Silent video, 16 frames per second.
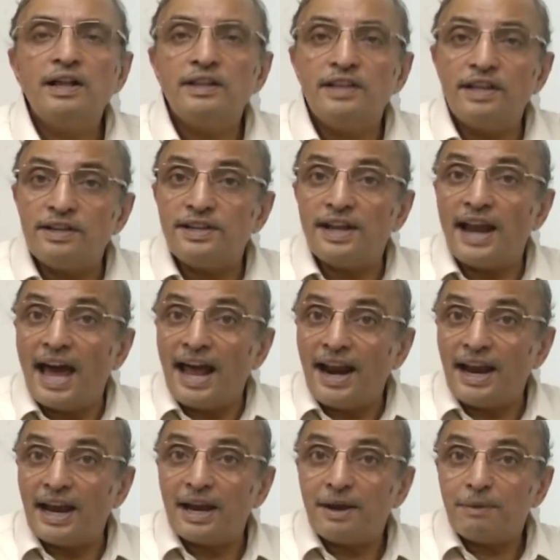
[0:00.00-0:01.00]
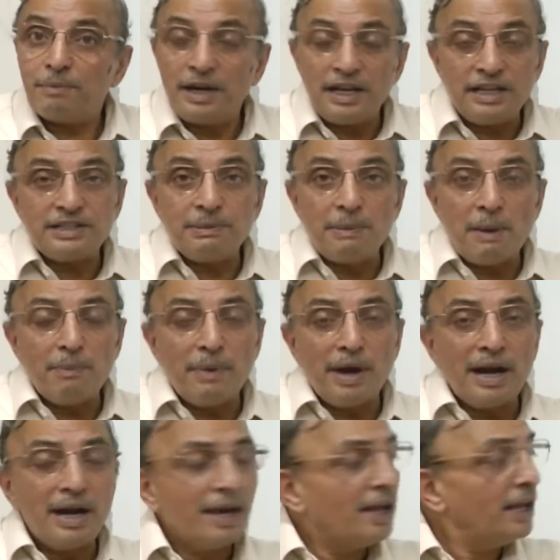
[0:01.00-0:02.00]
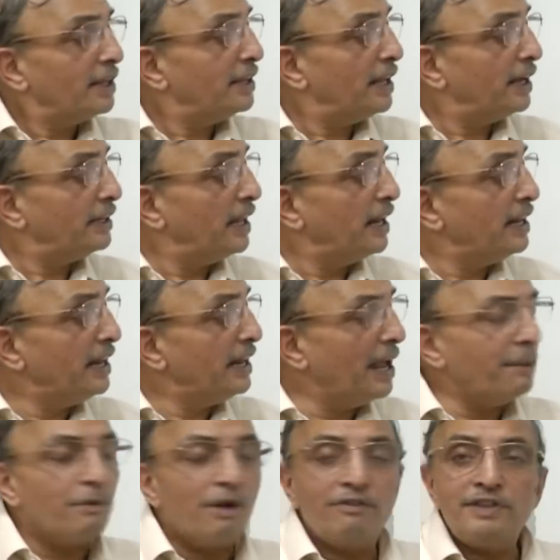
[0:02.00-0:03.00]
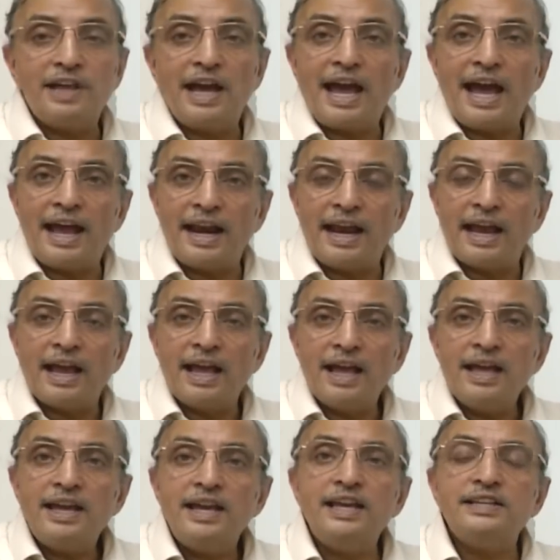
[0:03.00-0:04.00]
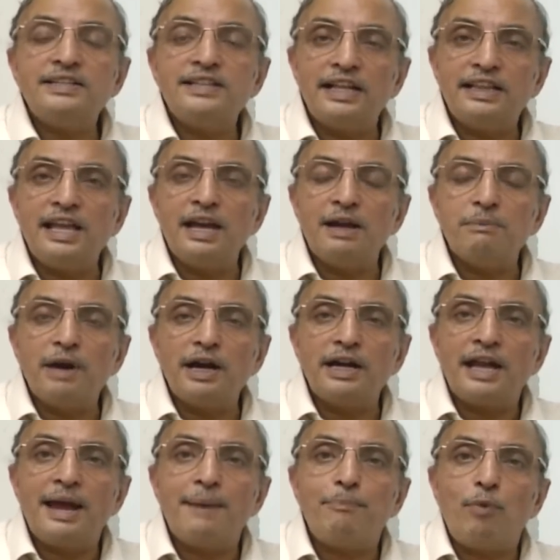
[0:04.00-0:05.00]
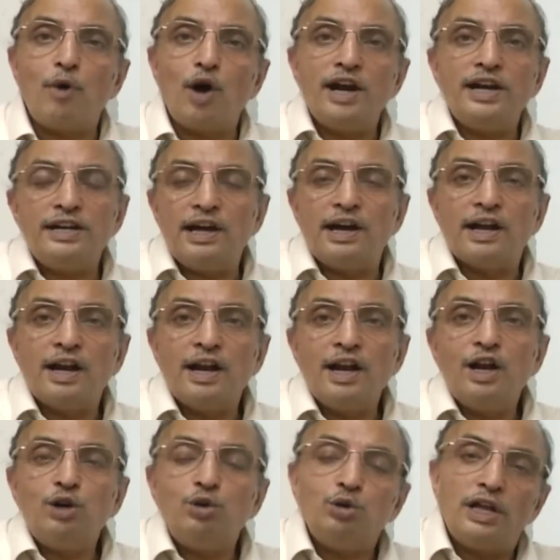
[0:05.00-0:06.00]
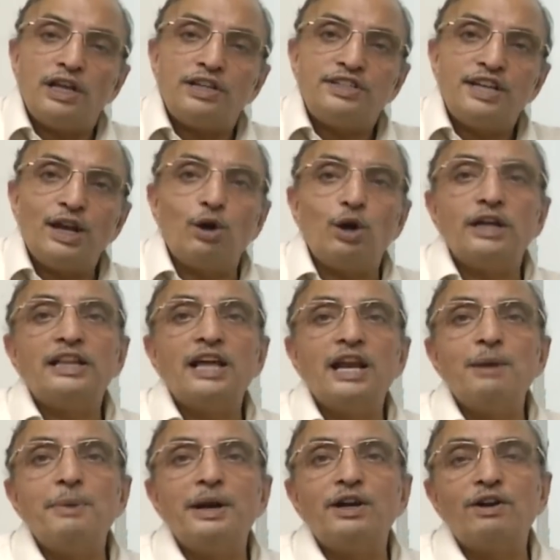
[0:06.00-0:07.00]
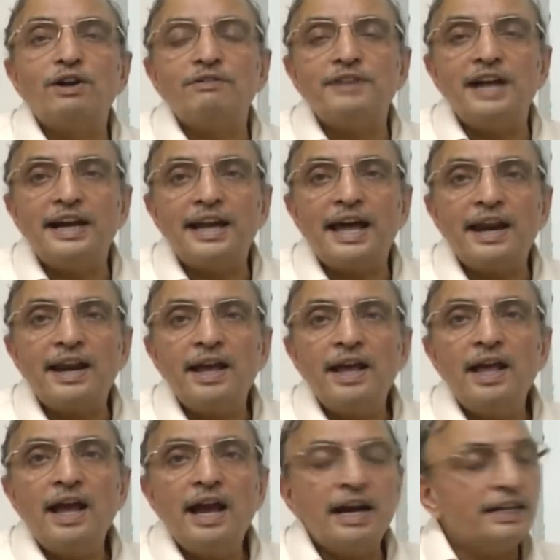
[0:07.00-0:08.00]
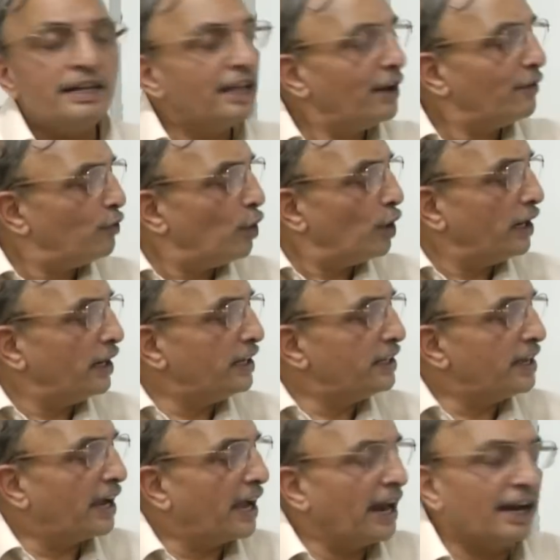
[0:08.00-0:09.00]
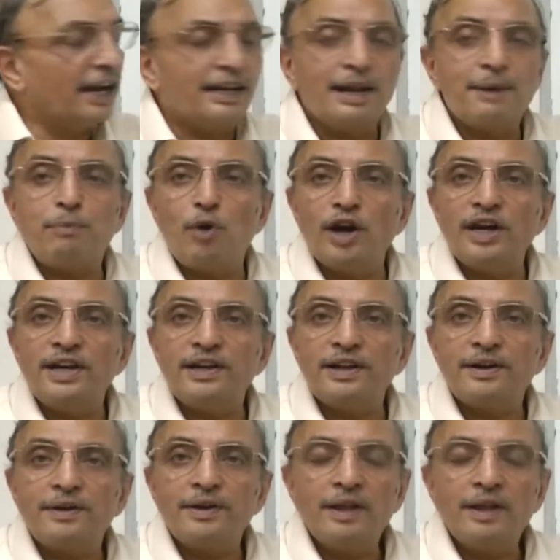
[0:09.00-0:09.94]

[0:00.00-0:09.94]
This is an array. Please remember that the name of the array is nothing but a pointer to the 0th element of that array, and therefore it is a character pointer.